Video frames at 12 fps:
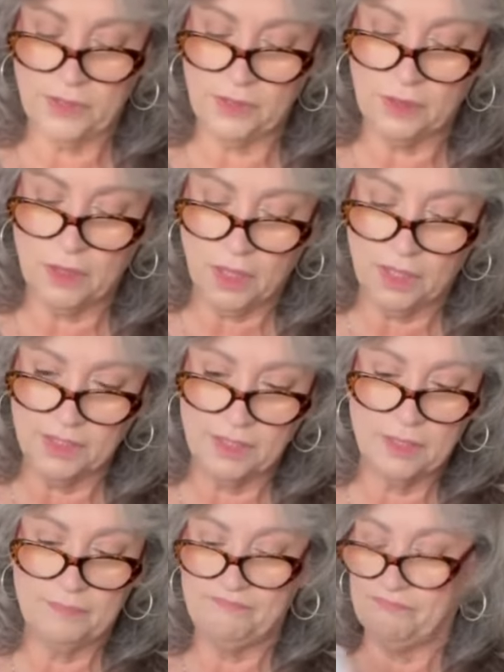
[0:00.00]
do you call
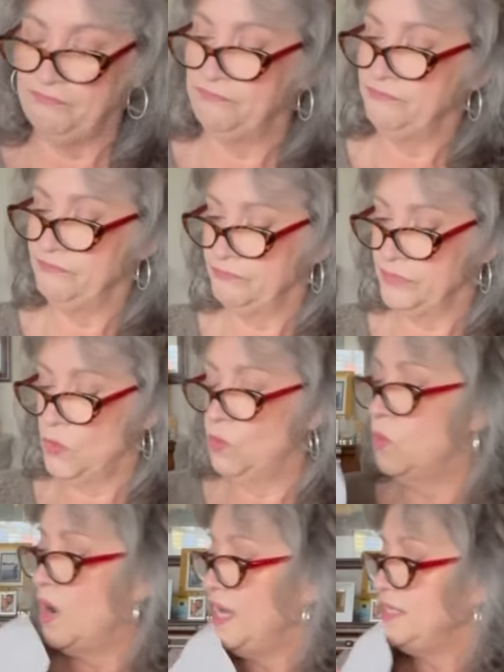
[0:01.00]
it?
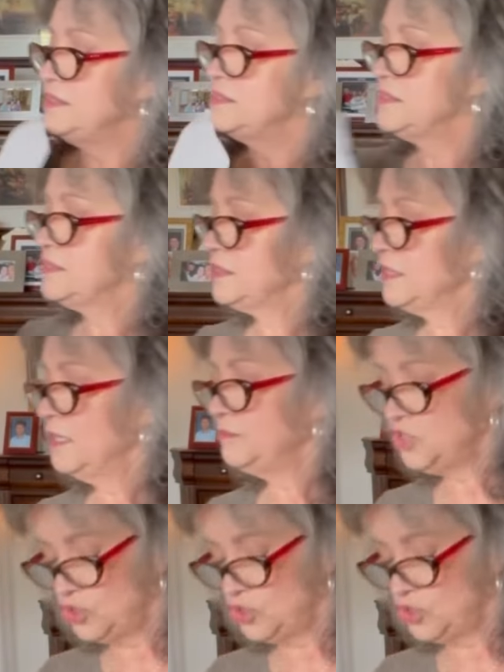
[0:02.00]
white slub